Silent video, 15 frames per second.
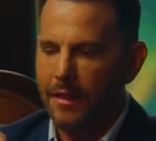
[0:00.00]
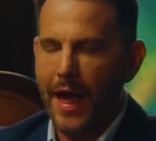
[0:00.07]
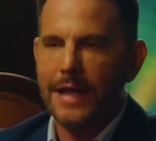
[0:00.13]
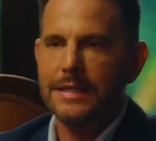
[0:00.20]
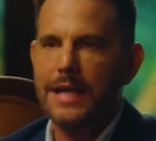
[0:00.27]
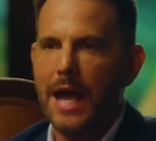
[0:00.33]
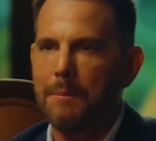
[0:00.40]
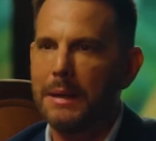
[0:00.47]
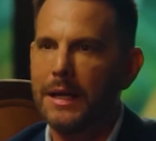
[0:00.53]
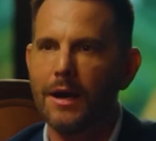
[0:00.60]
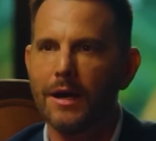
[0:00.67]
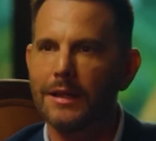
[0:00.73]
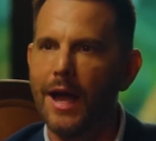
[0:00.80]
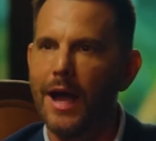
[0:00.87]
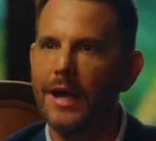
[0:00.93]
that's
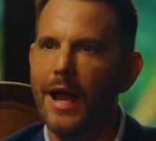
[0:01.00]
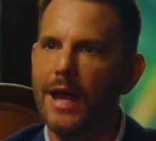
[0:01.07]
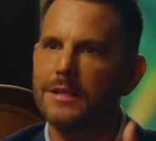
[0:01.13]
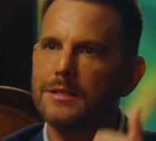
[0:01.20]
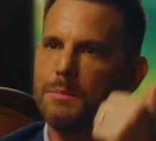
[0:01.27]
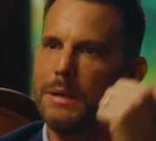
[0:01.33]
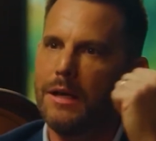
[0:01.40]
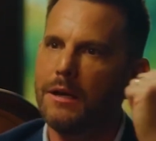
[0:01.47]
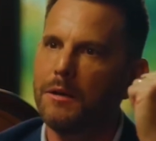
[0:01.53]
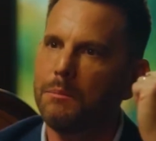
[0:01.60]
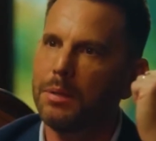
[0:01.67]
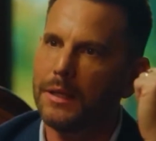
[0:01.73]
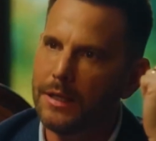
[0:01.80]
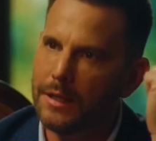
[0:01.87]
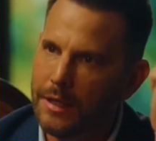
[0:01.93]
happening online and it's being
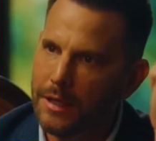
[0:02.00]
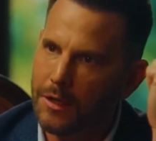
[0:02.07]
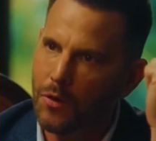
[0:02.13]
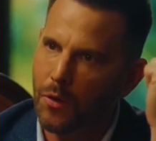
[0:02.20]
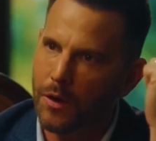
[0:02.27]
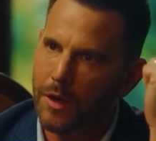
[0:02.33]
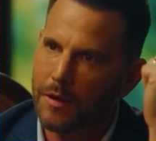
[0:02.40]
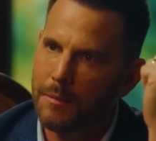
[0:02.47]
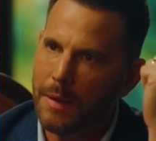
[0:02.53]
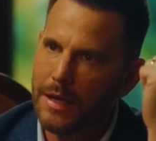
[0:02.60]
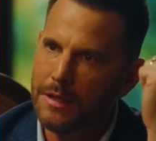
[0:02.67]
completely ignored on the